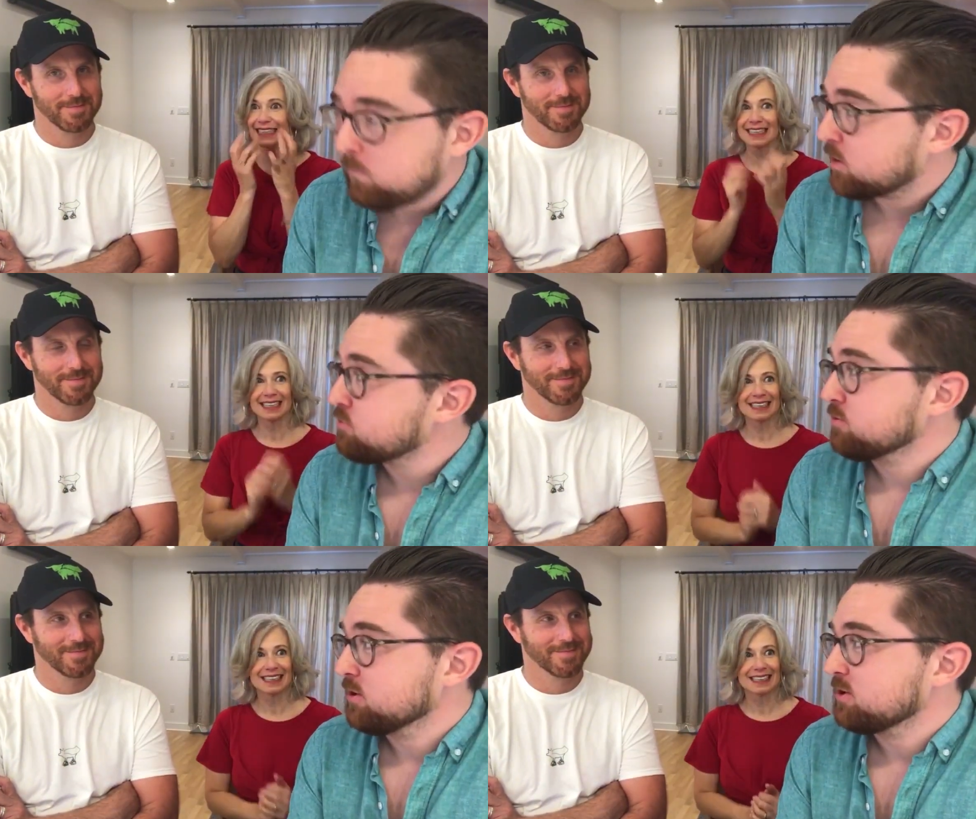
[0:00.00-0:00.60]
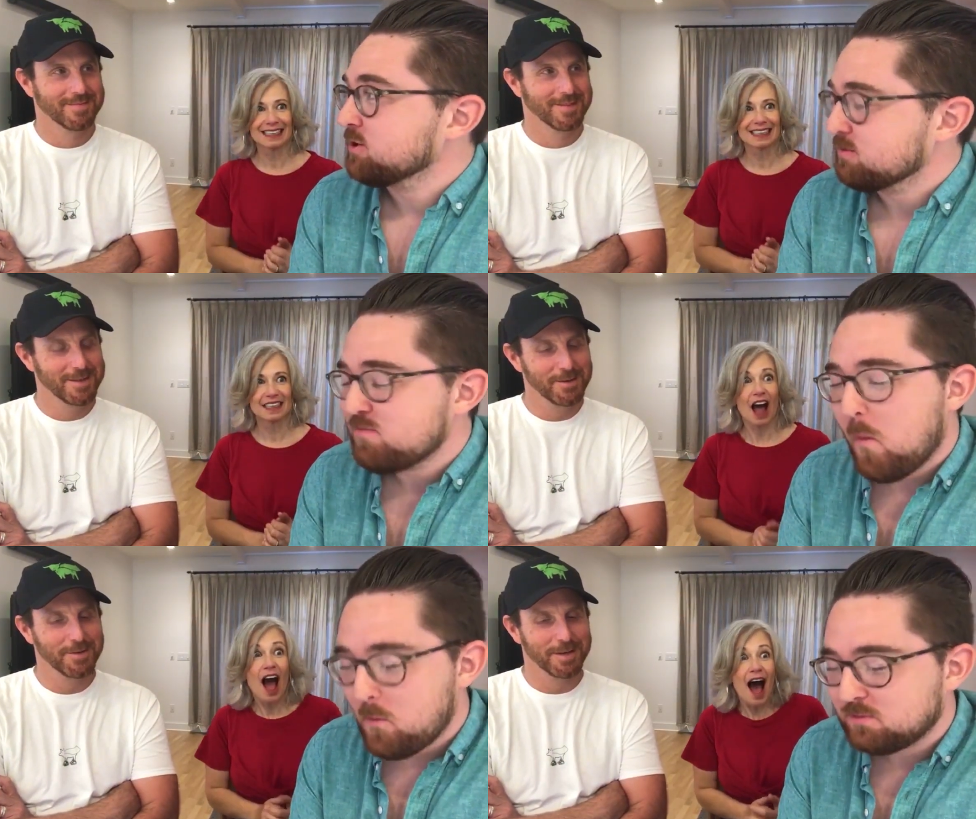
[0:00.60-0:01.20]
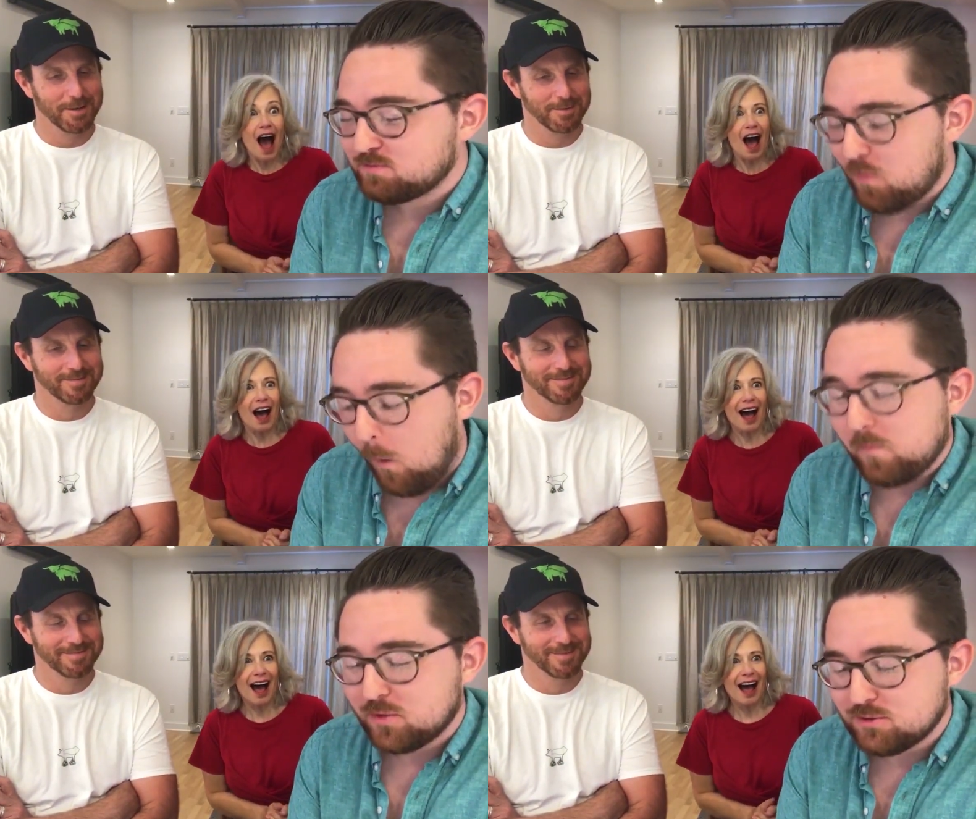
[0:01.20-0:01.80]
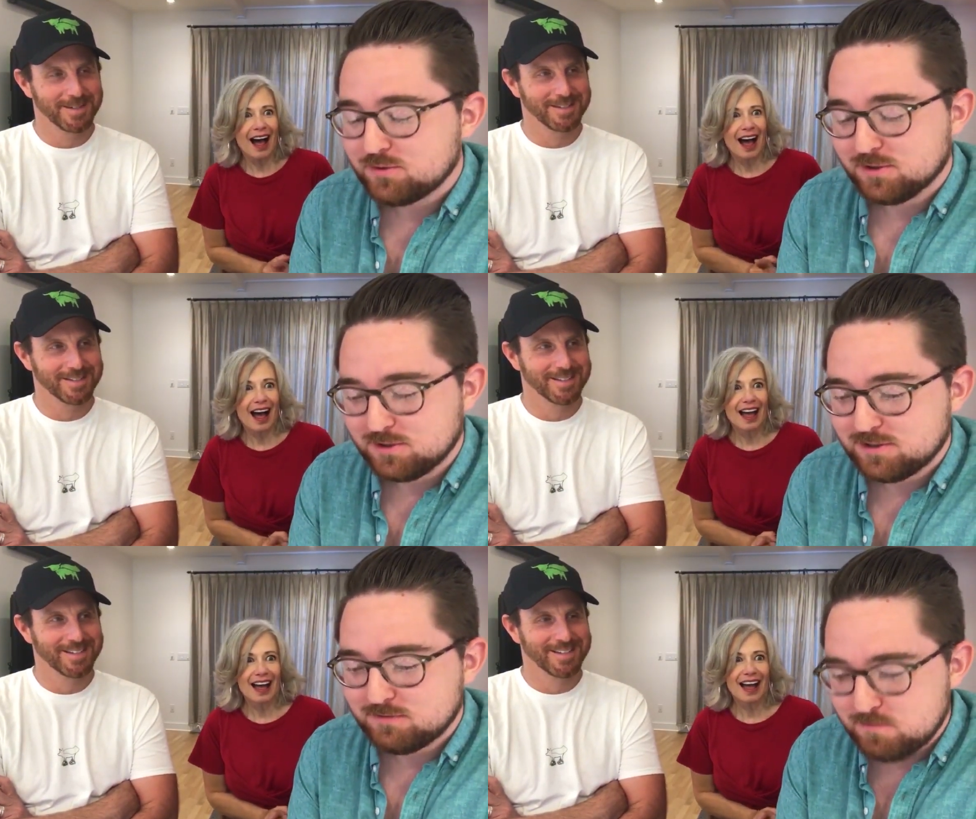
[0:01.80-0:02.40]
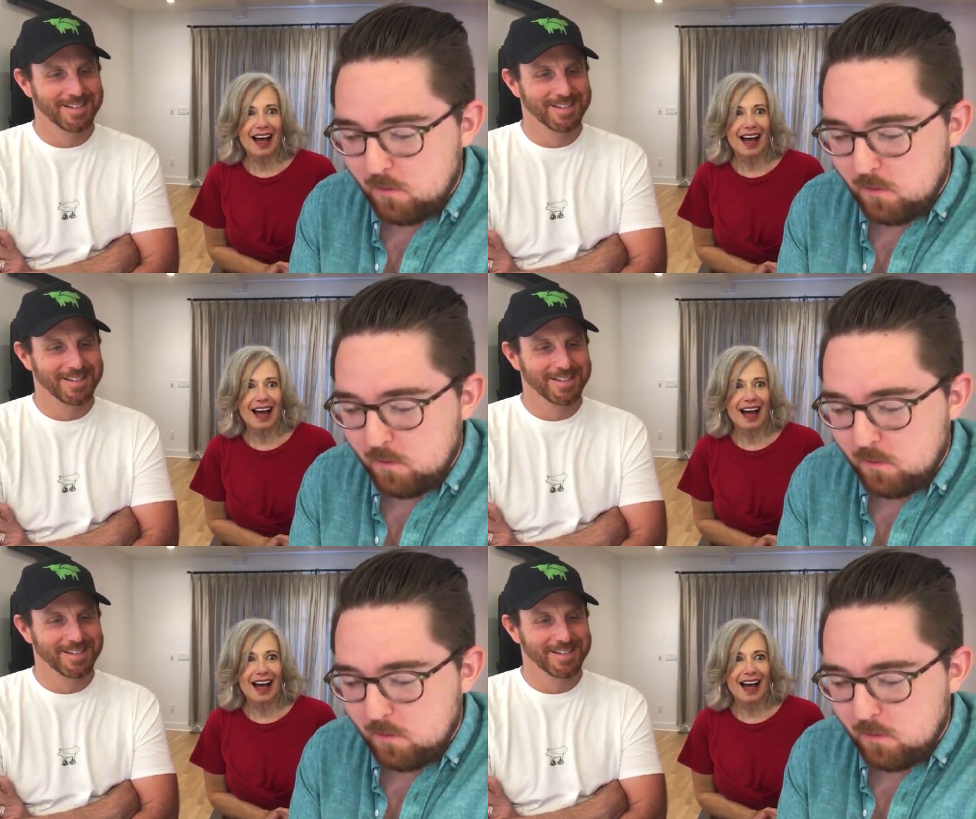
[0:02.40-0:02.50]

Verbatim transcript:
Speaker 1: That's really good. Oh, thank you. That's really good.